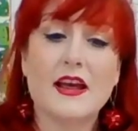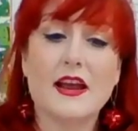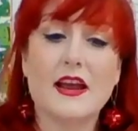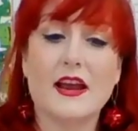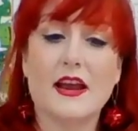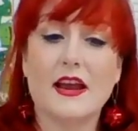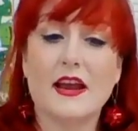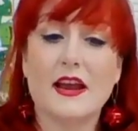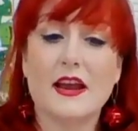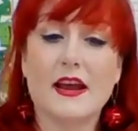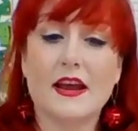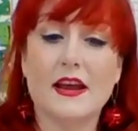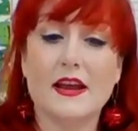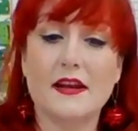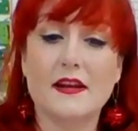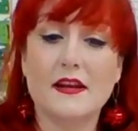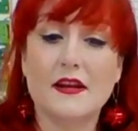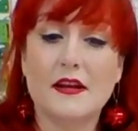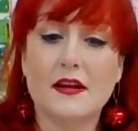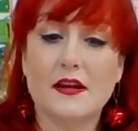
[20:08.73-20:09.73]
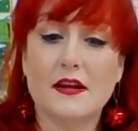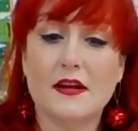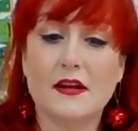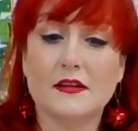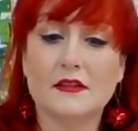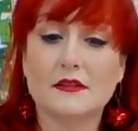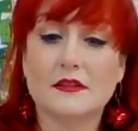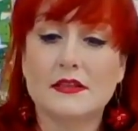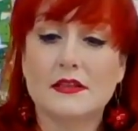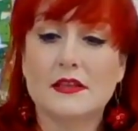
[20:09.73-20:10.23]
And
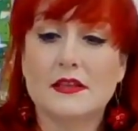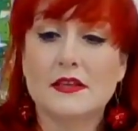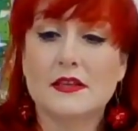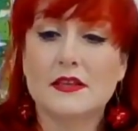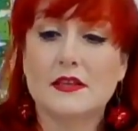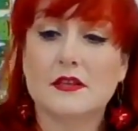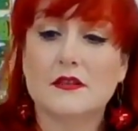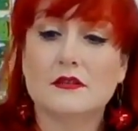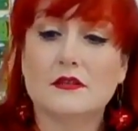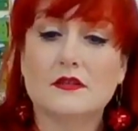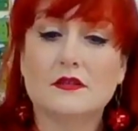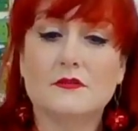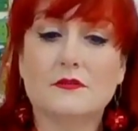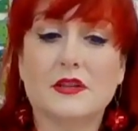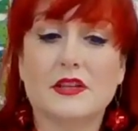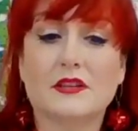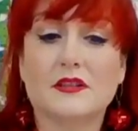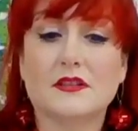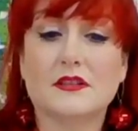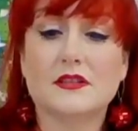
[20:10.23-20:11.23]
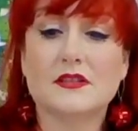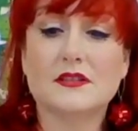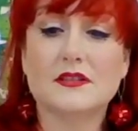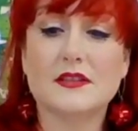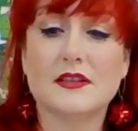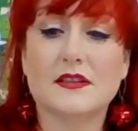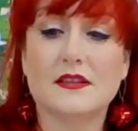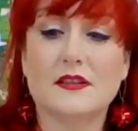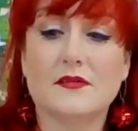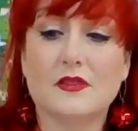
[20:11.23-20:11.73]
oh my
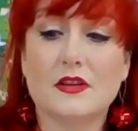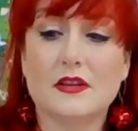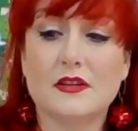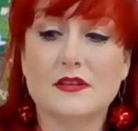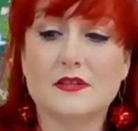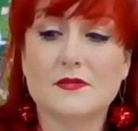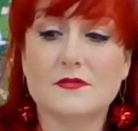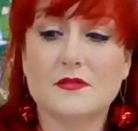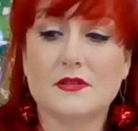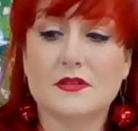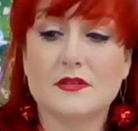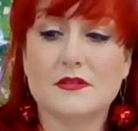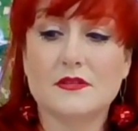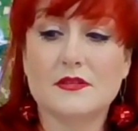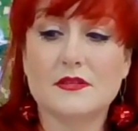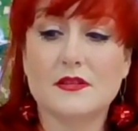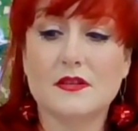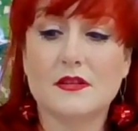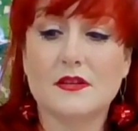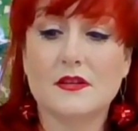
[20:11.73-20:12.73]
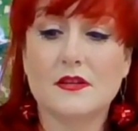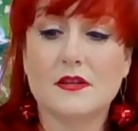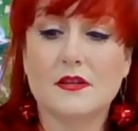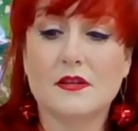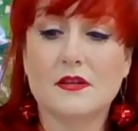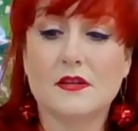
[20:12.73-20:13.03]
goodness, I love all these ones.